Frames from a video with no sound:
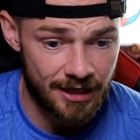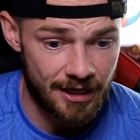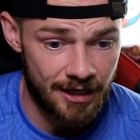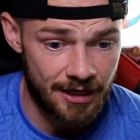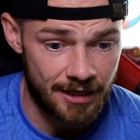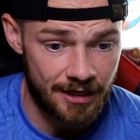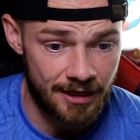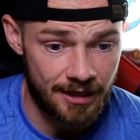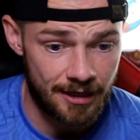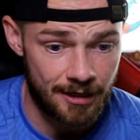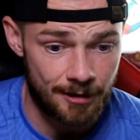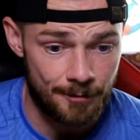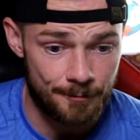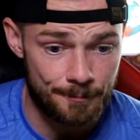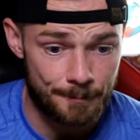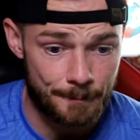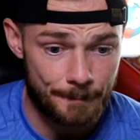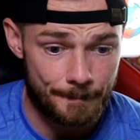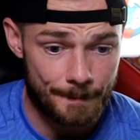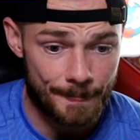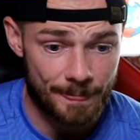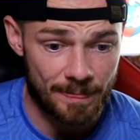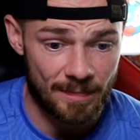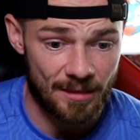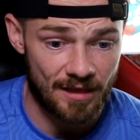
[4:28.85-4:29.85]

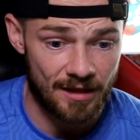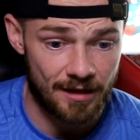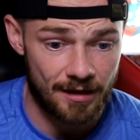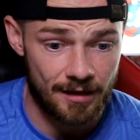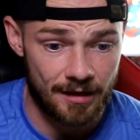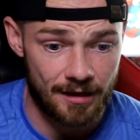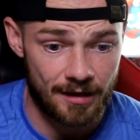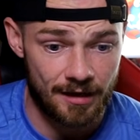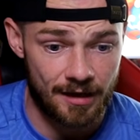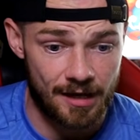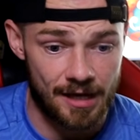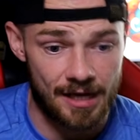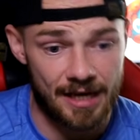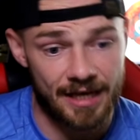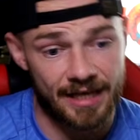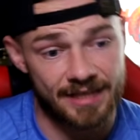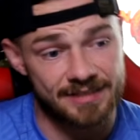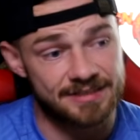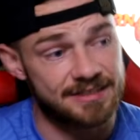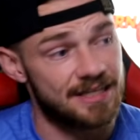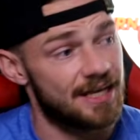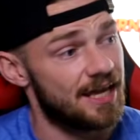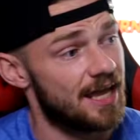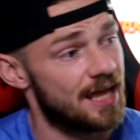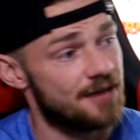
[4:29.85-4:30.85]
And like I
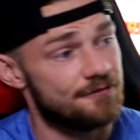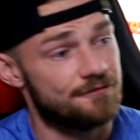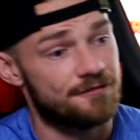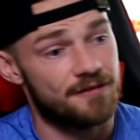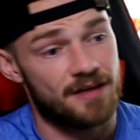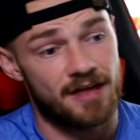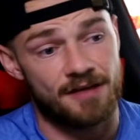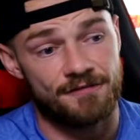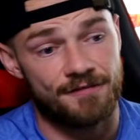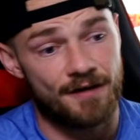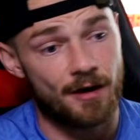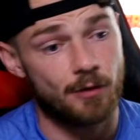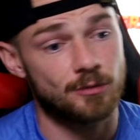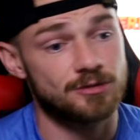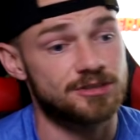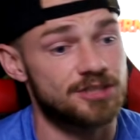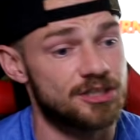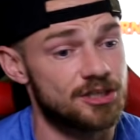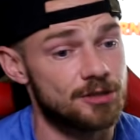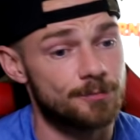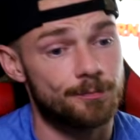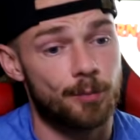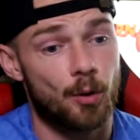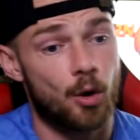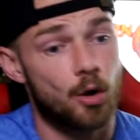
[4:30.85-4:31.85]
say, if I was
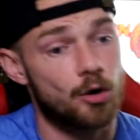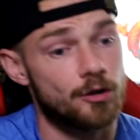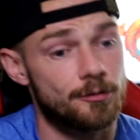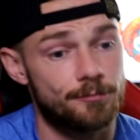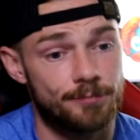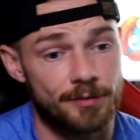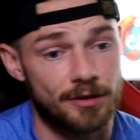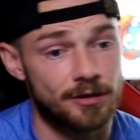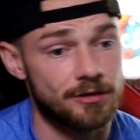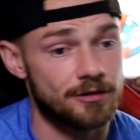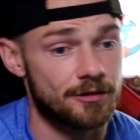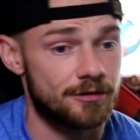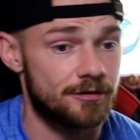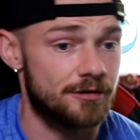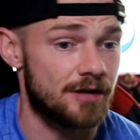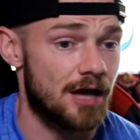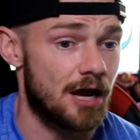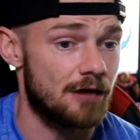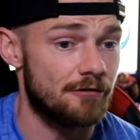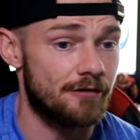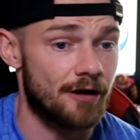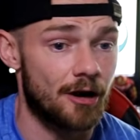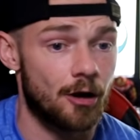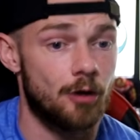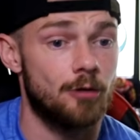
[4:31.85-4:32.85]
in the pond building,
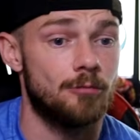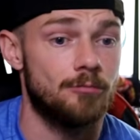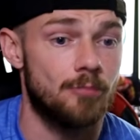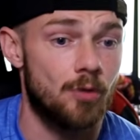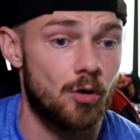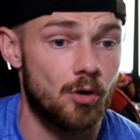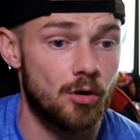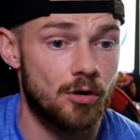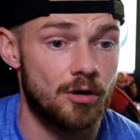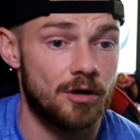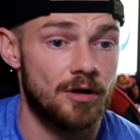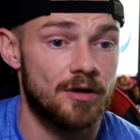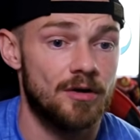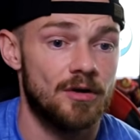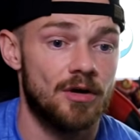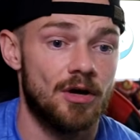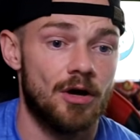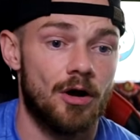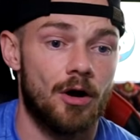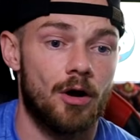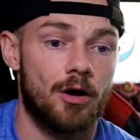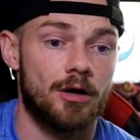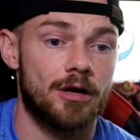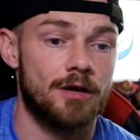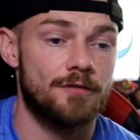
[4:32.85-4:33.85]
I ran out of muck,
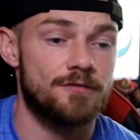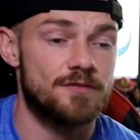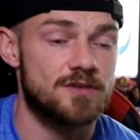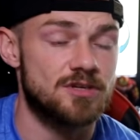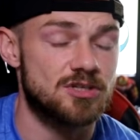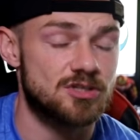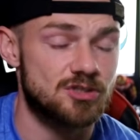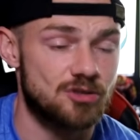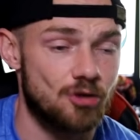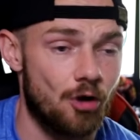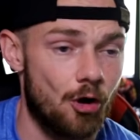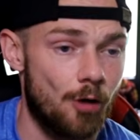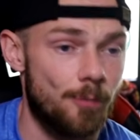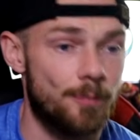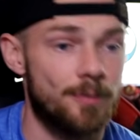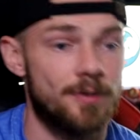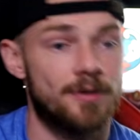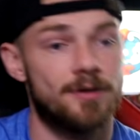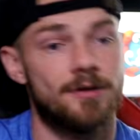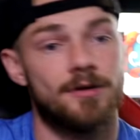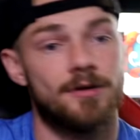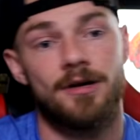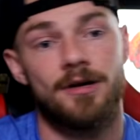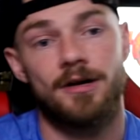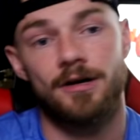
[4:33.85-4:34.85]
I'd have to stop,
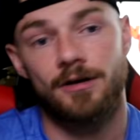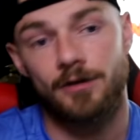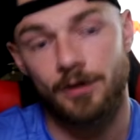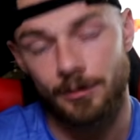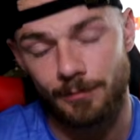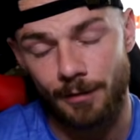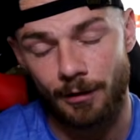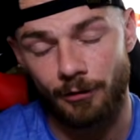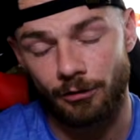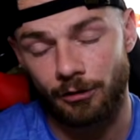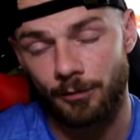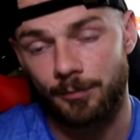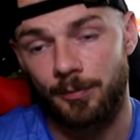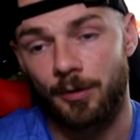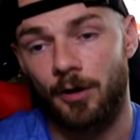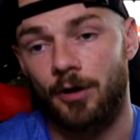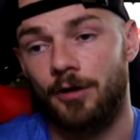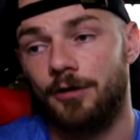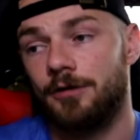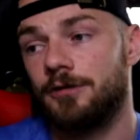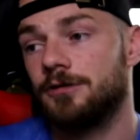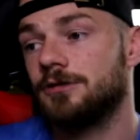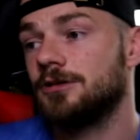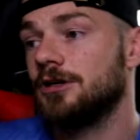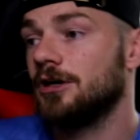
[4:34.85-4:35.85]
come out the
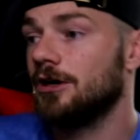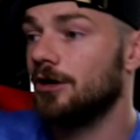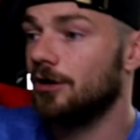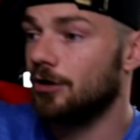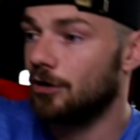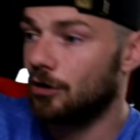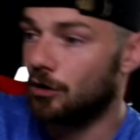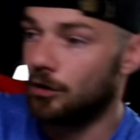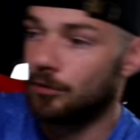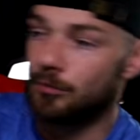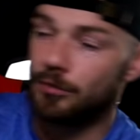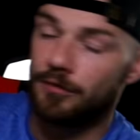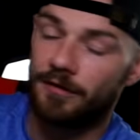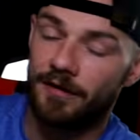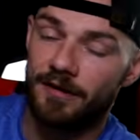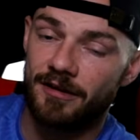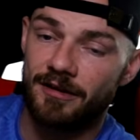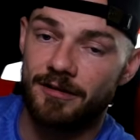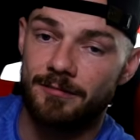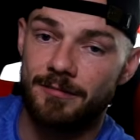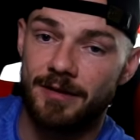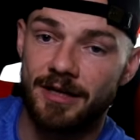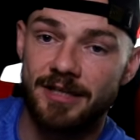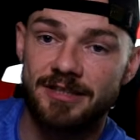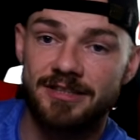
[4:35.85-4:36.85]
pond, come over to
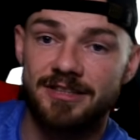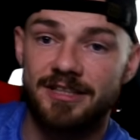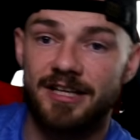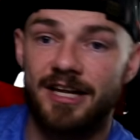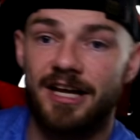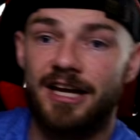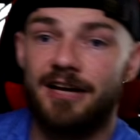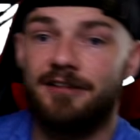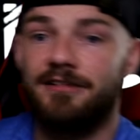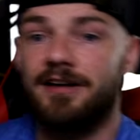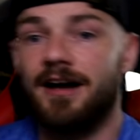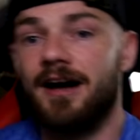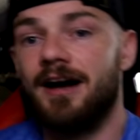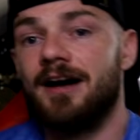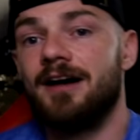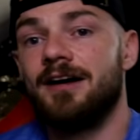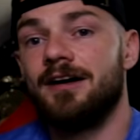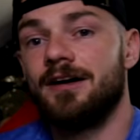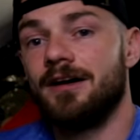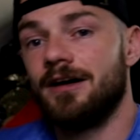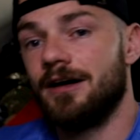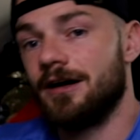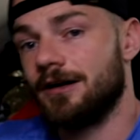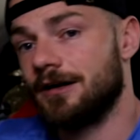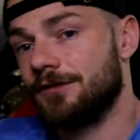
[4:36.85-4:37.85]
the mixing area,
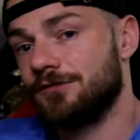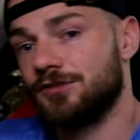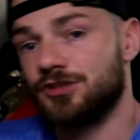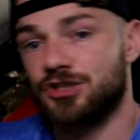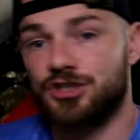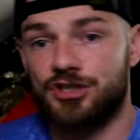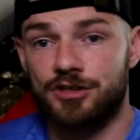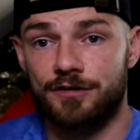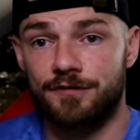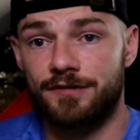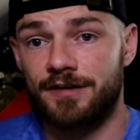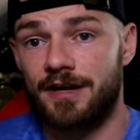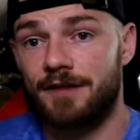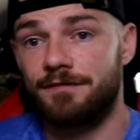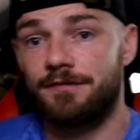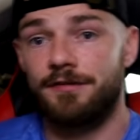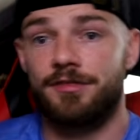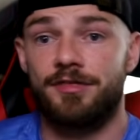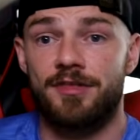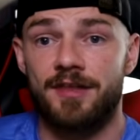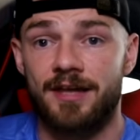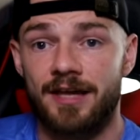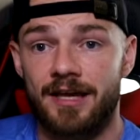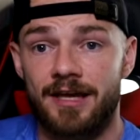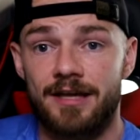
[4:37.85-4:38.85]
I'd have to shovel
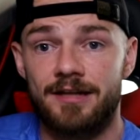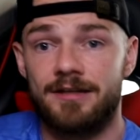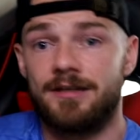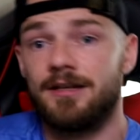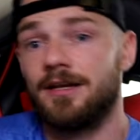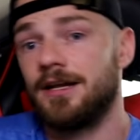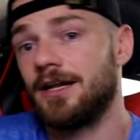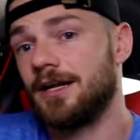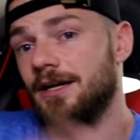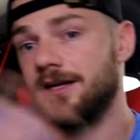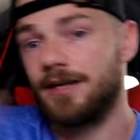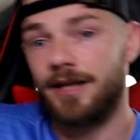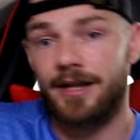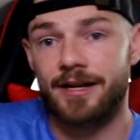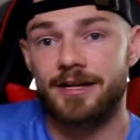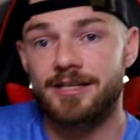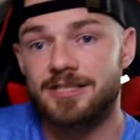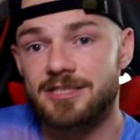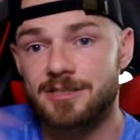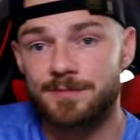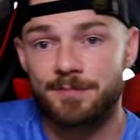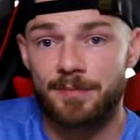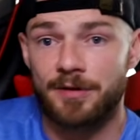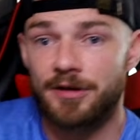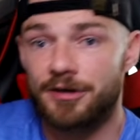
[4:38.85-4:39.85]
everything in, let it
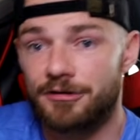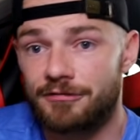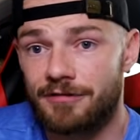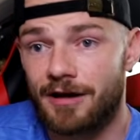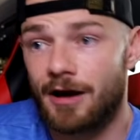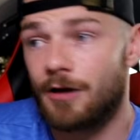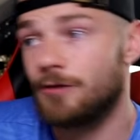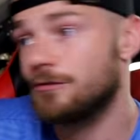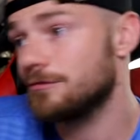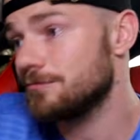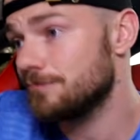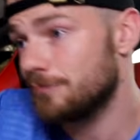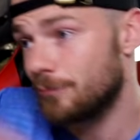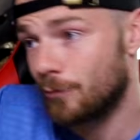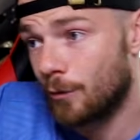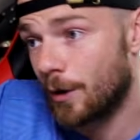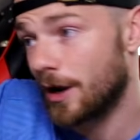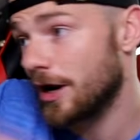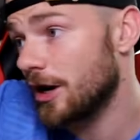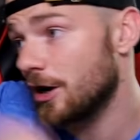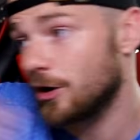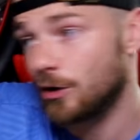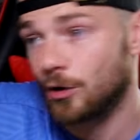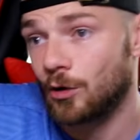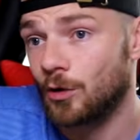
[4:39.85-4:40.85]
spin around,
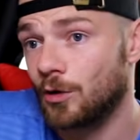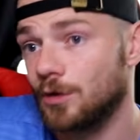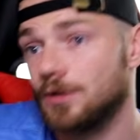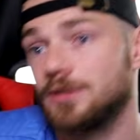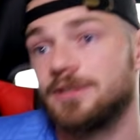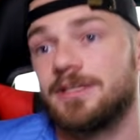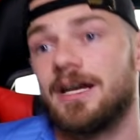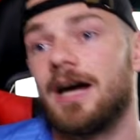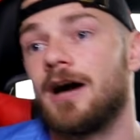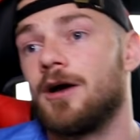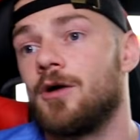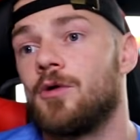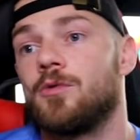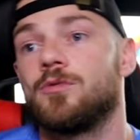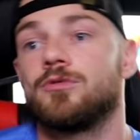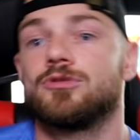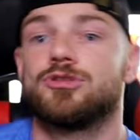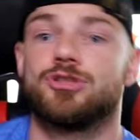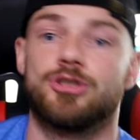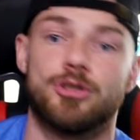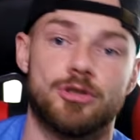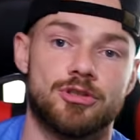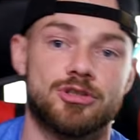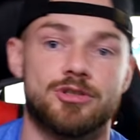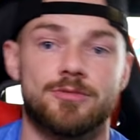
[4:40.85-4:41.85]
wet it all down,
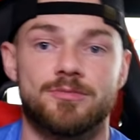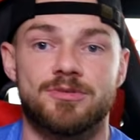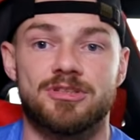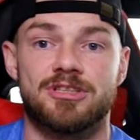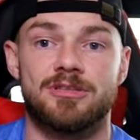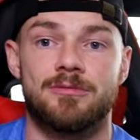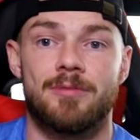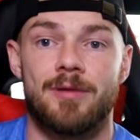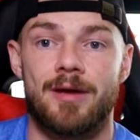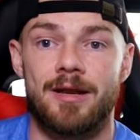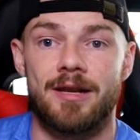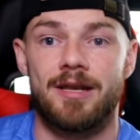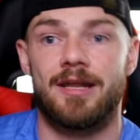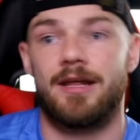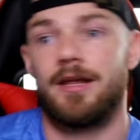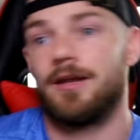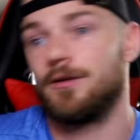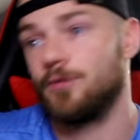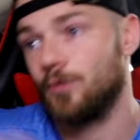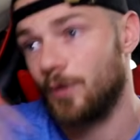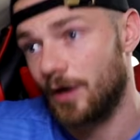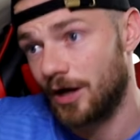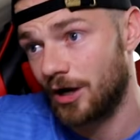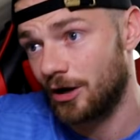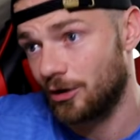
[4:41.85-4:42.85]
chuck some cement
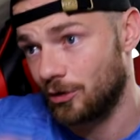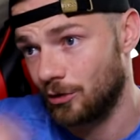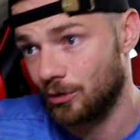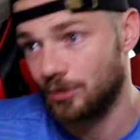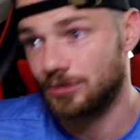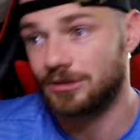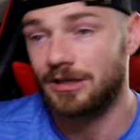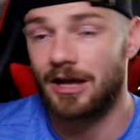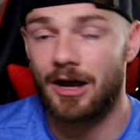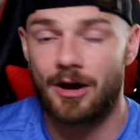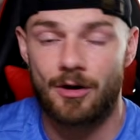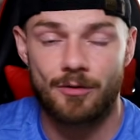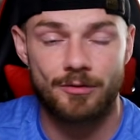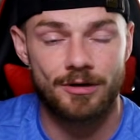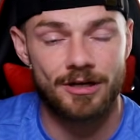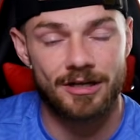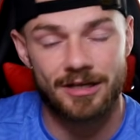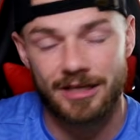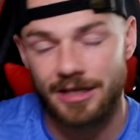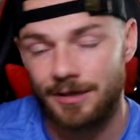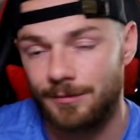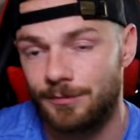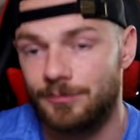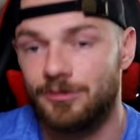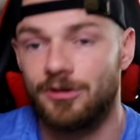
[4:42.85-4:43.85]
in, wet it all down, and
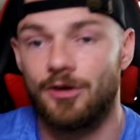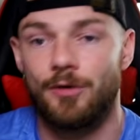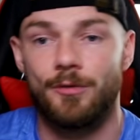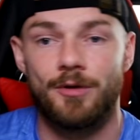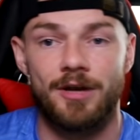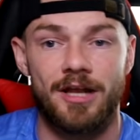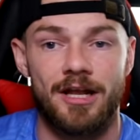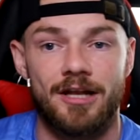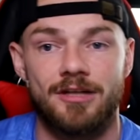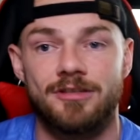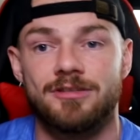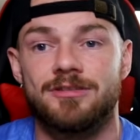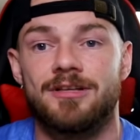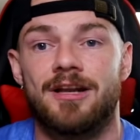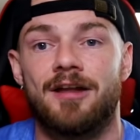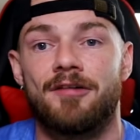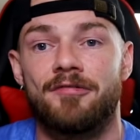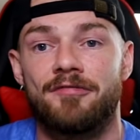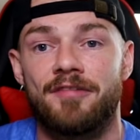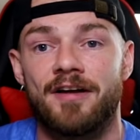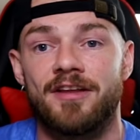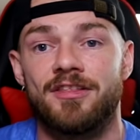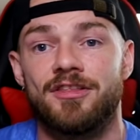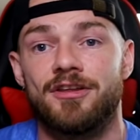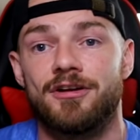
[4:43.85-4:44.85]
keep doing it until I
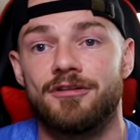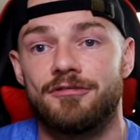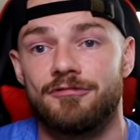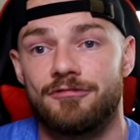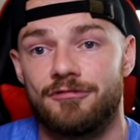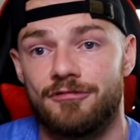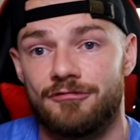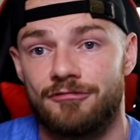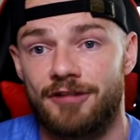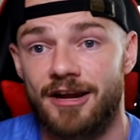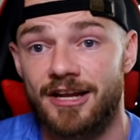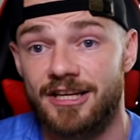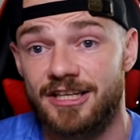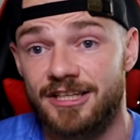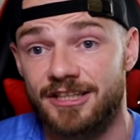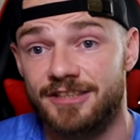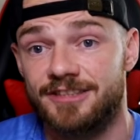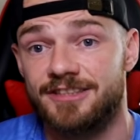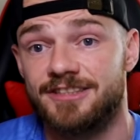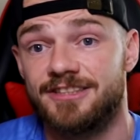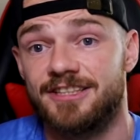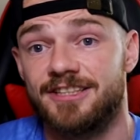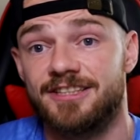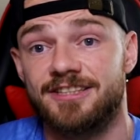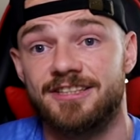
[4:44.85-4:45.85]
find the right
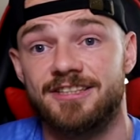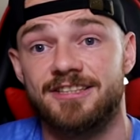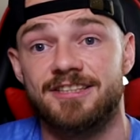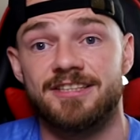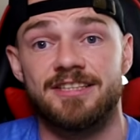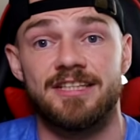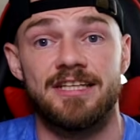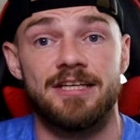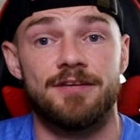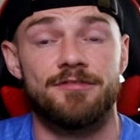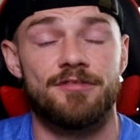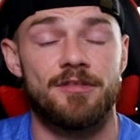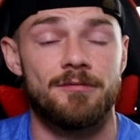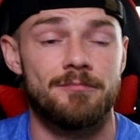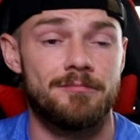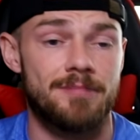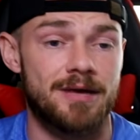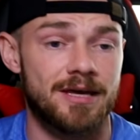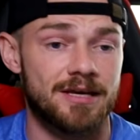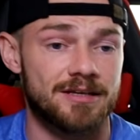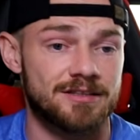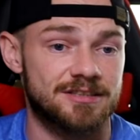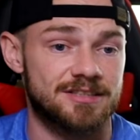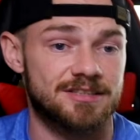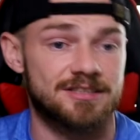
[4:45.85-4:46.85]
consistency of the
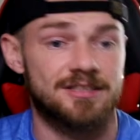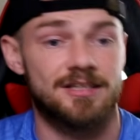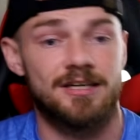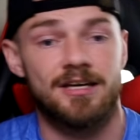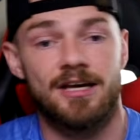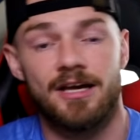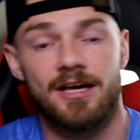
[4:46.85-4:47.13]
mix.